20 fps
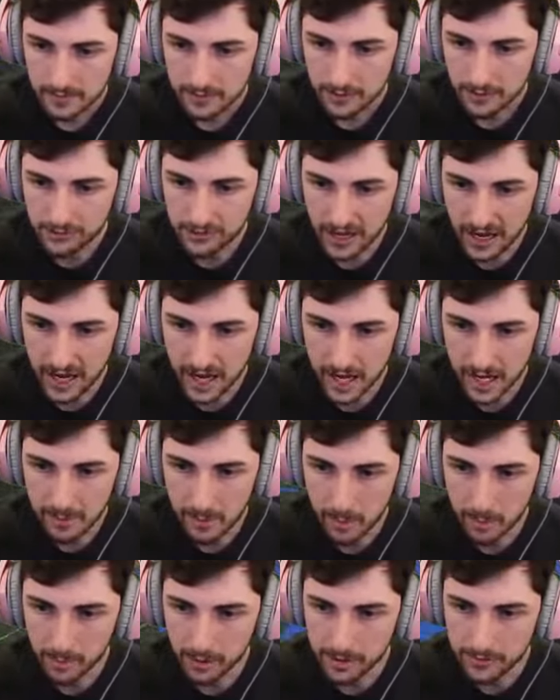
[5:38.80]
This guy, I am
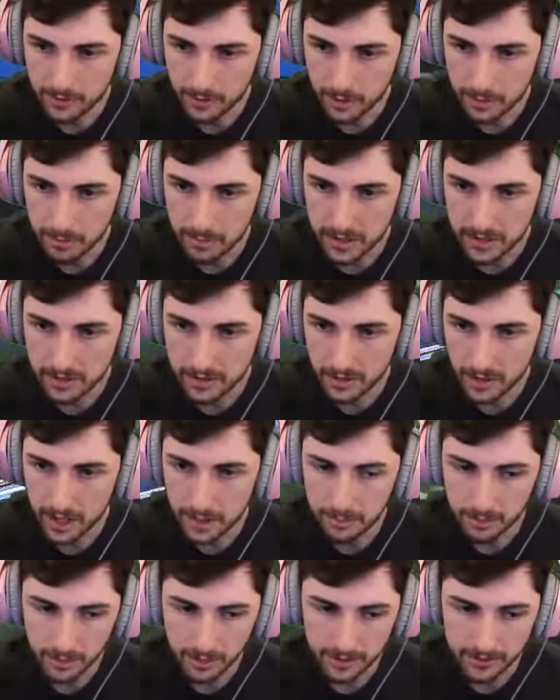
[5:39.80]
a believer. Big
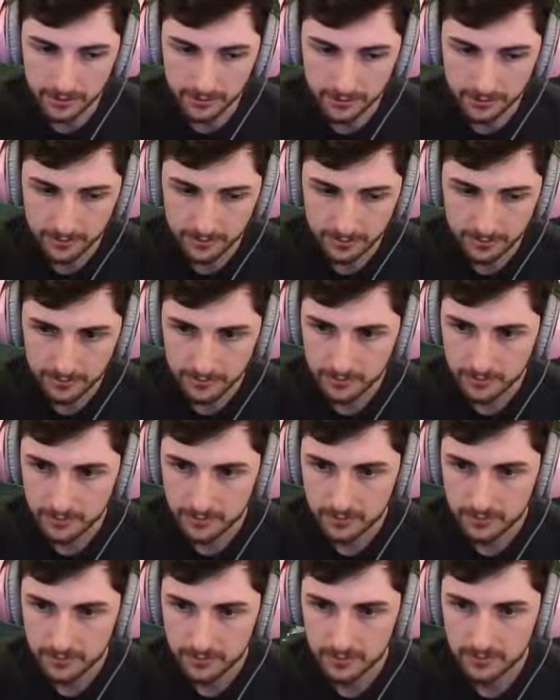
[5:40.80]
Clay plays.
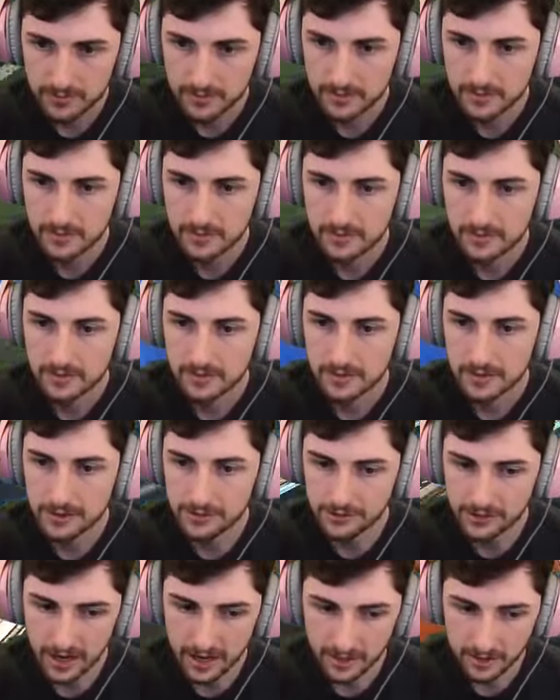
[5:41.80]

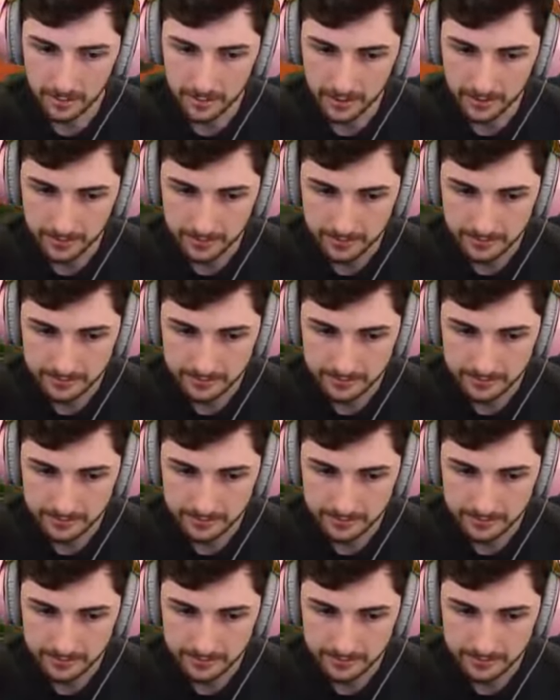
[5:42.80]
He's got to be.